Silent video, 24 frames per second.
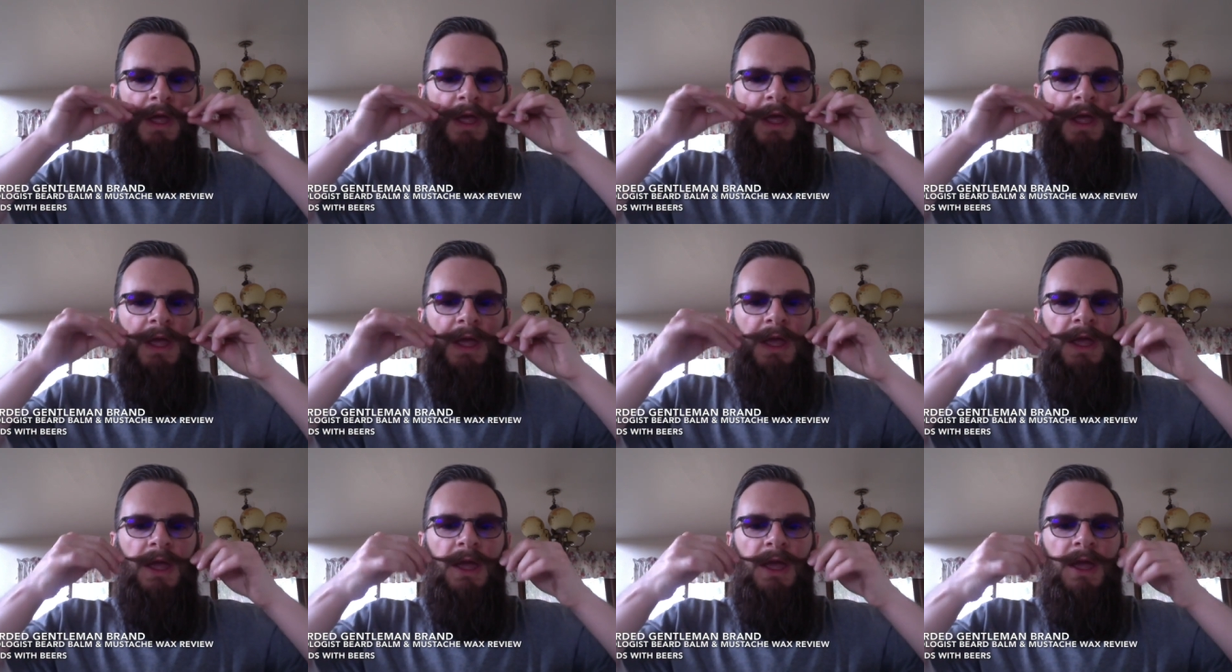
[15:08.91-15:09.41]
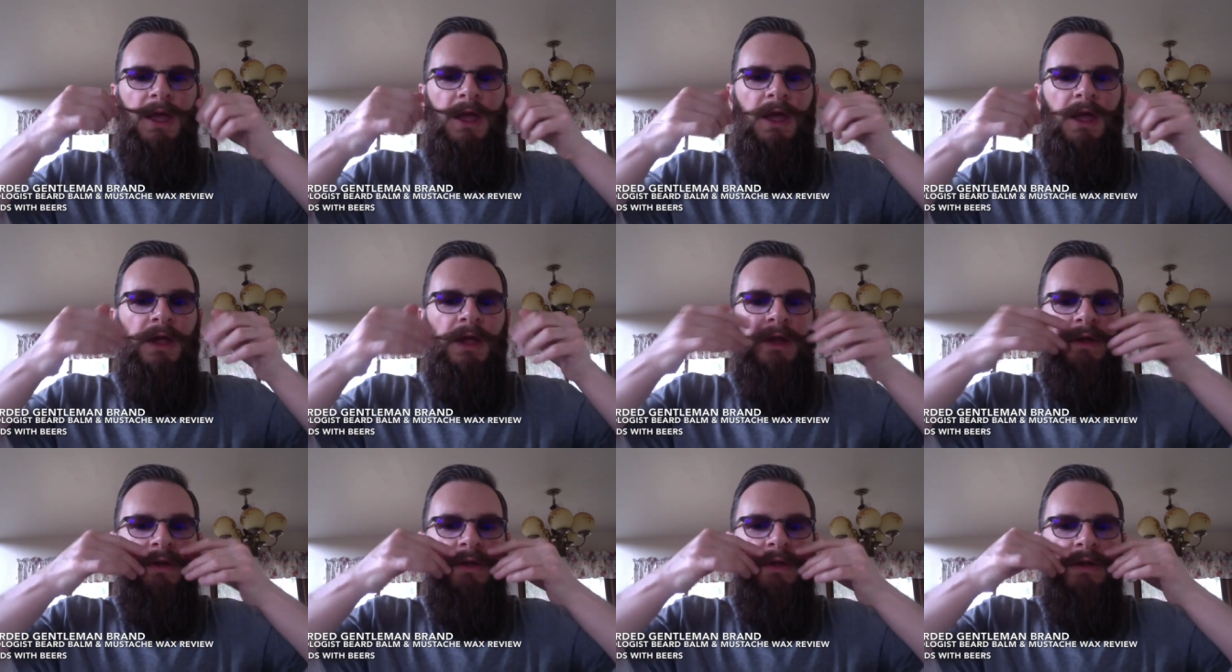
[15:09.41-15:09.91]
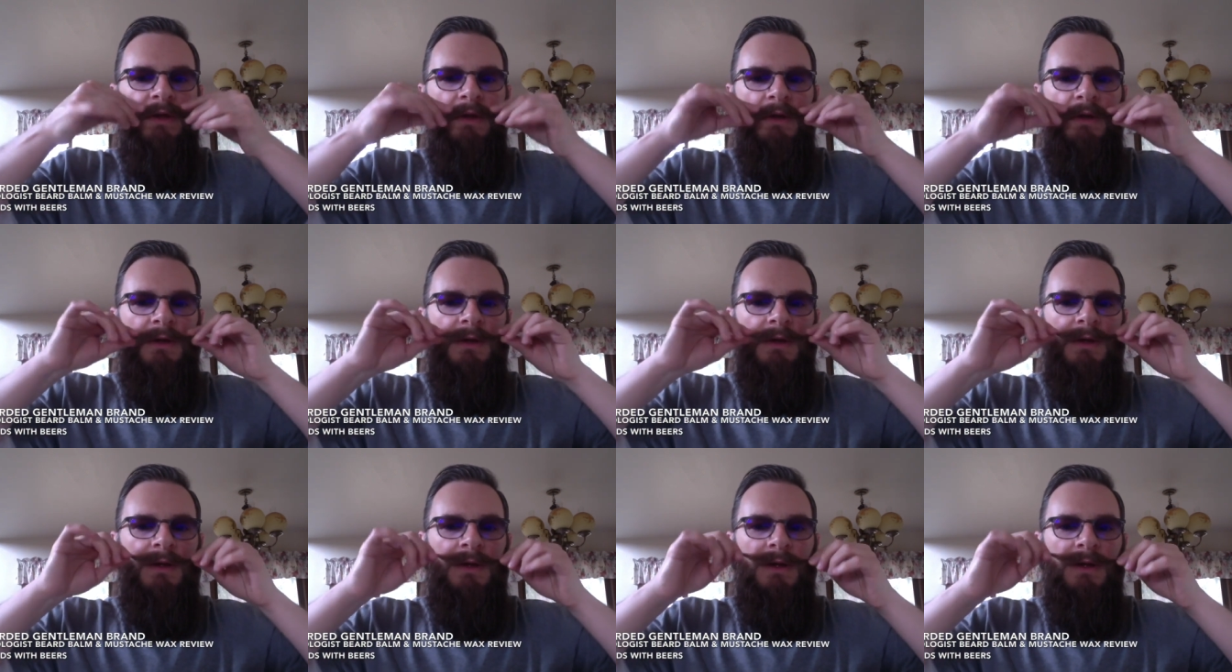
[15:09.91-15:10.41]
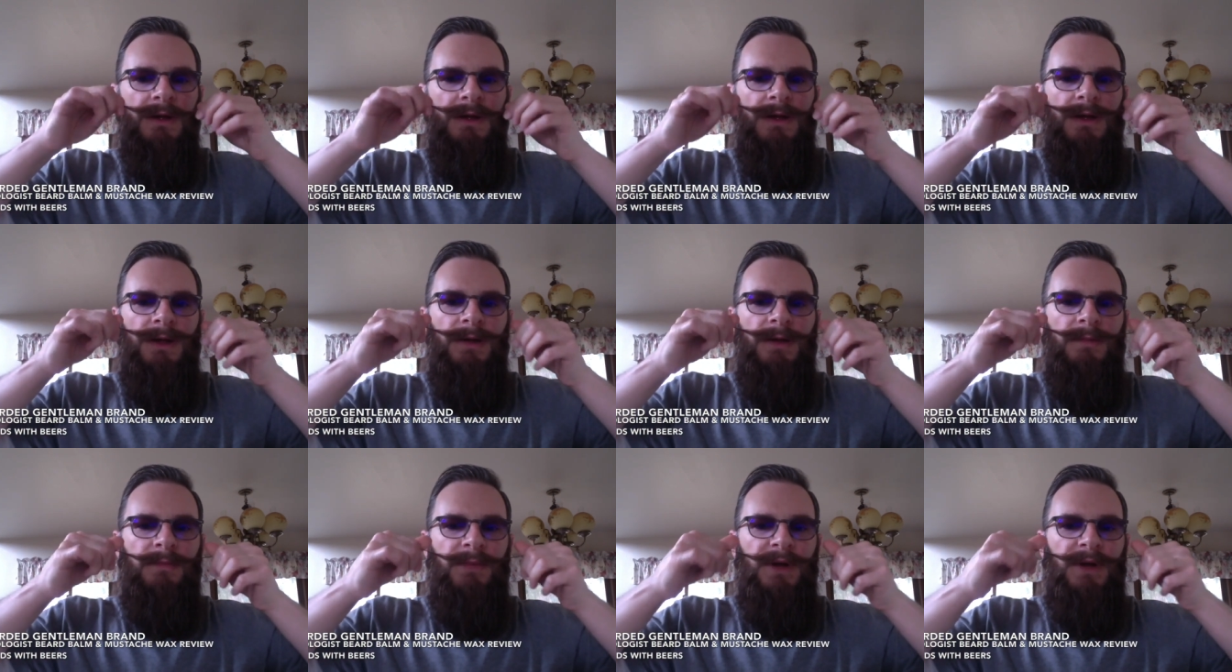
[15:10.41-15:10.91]
and
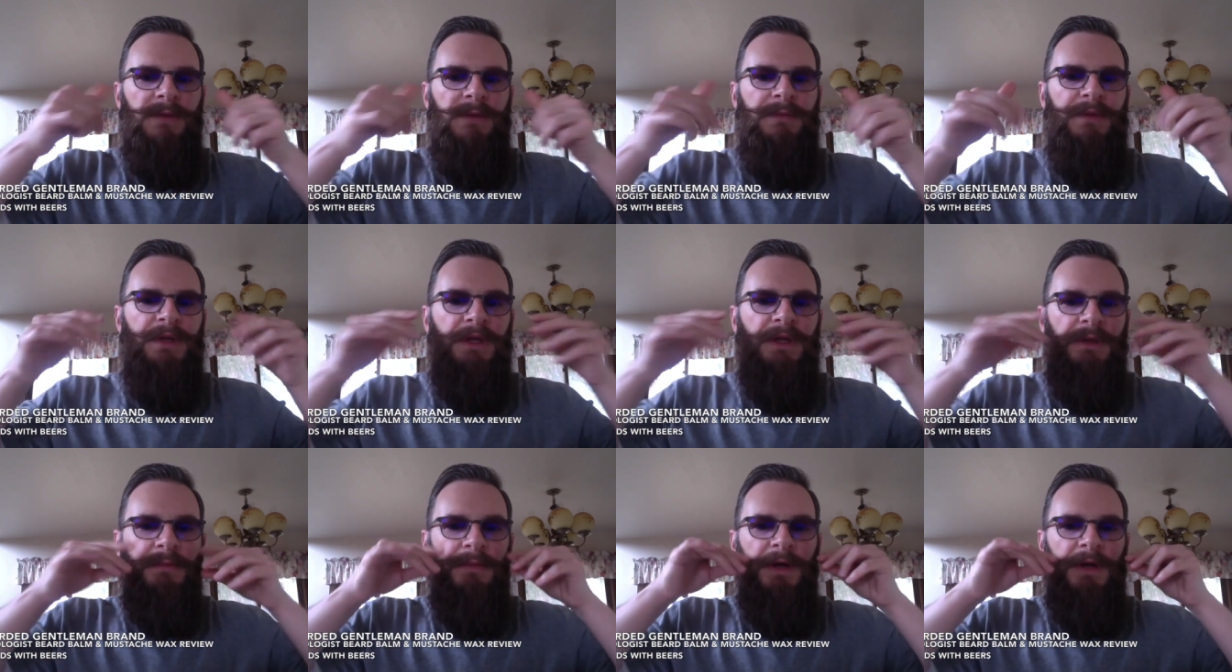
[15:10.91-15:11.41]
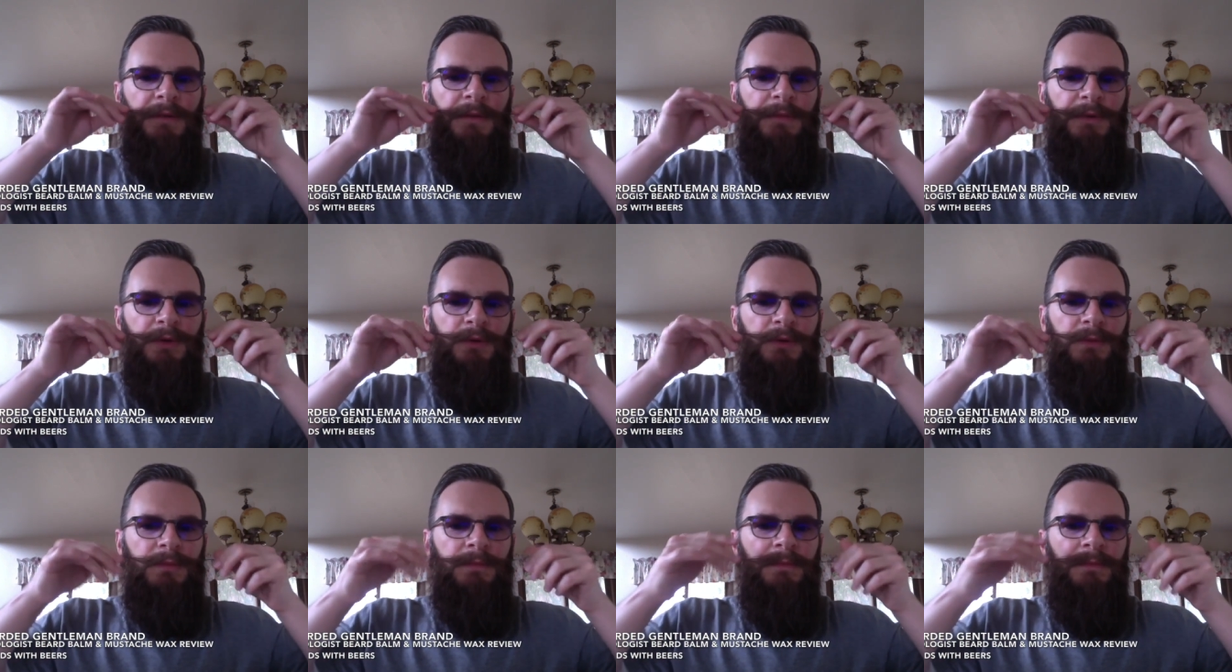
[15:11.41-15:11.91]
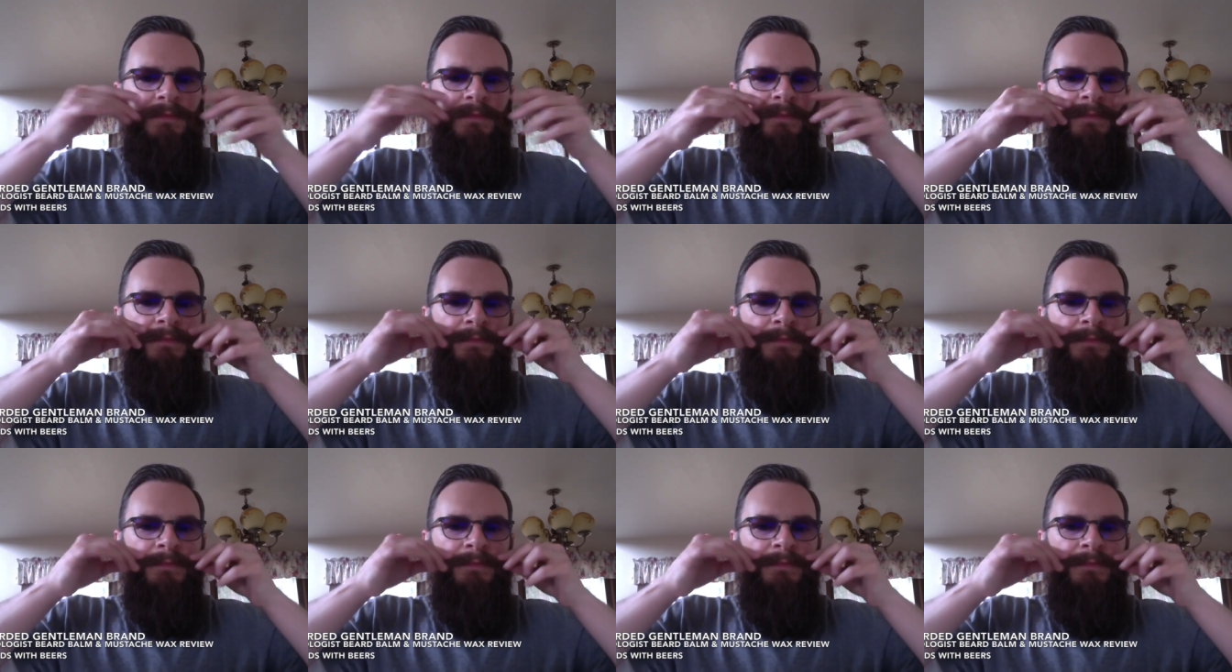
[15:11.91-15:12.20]
bada bing, bada boom,